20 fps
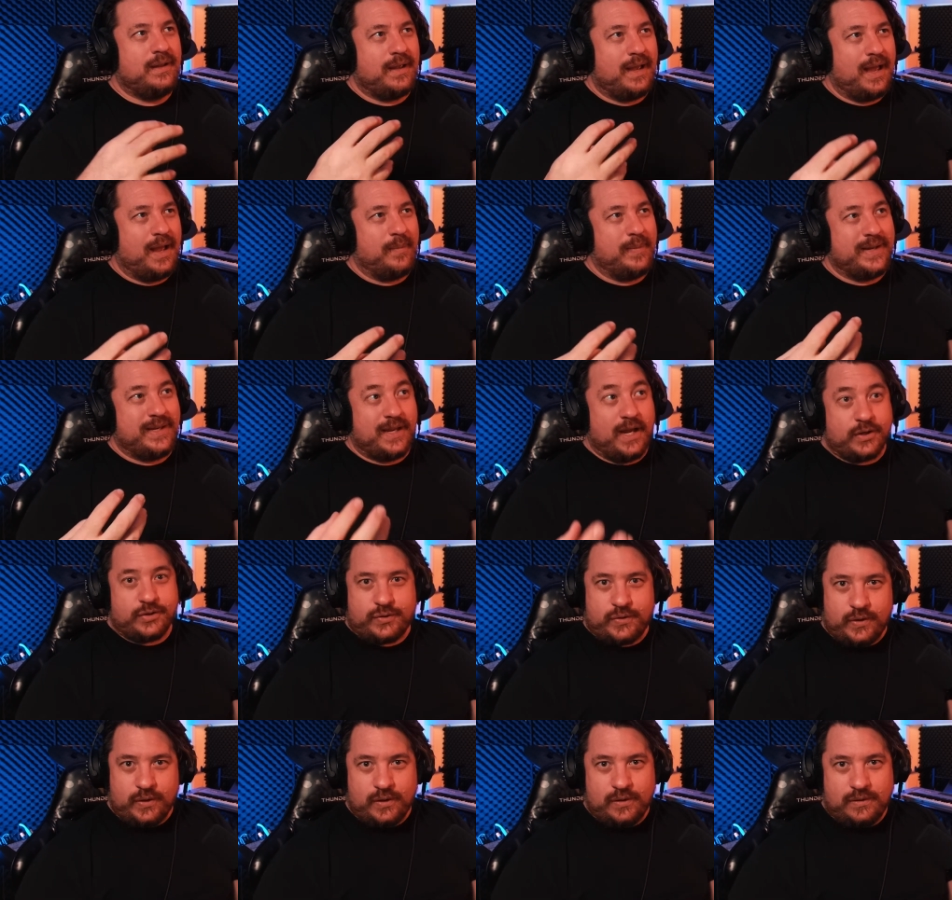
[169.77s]
um,
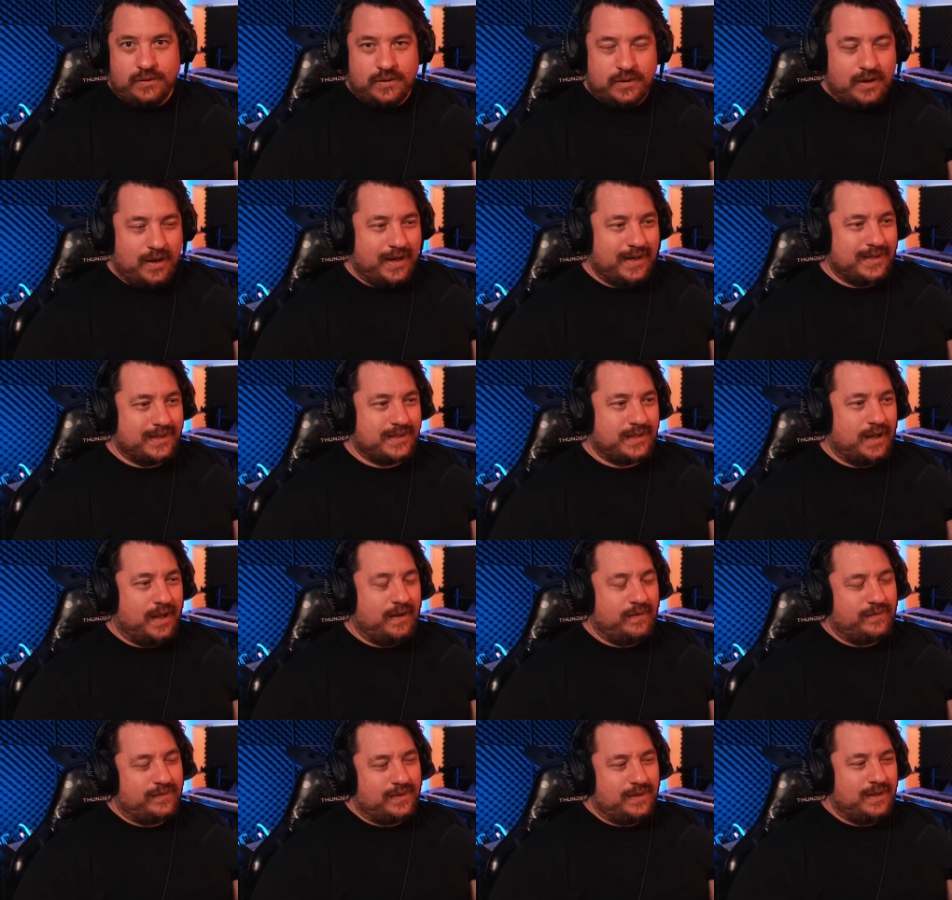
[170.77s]
industrial kind of
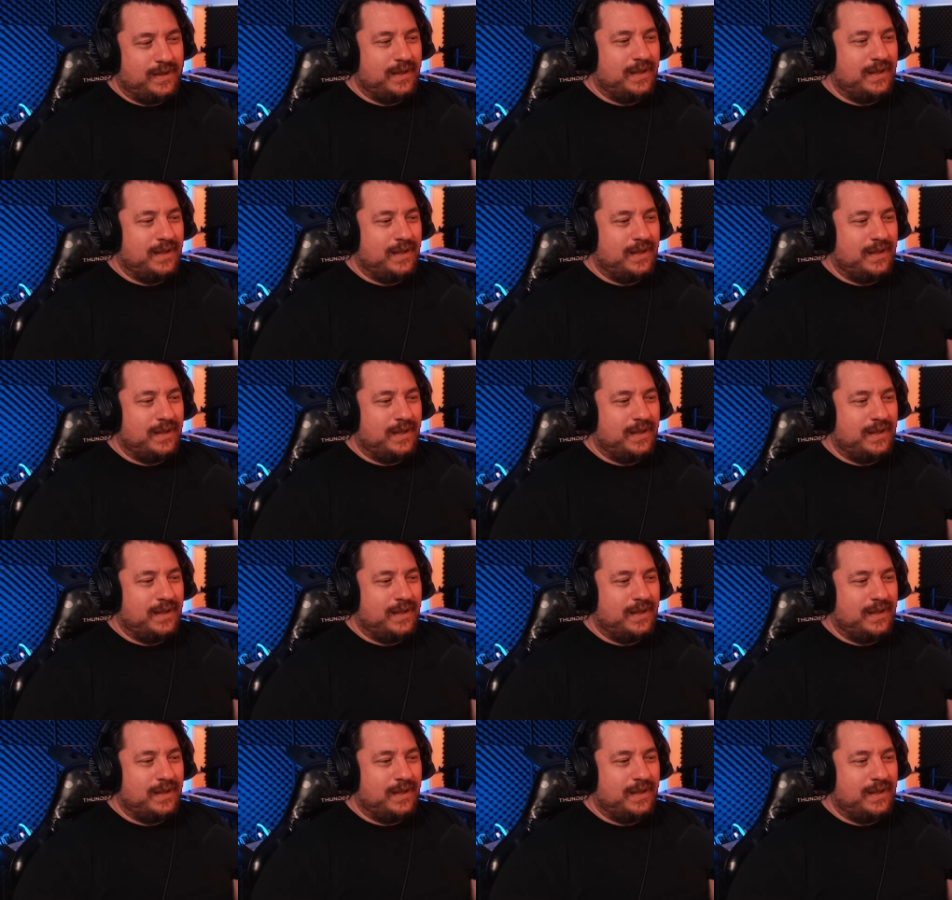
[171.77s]
stuff.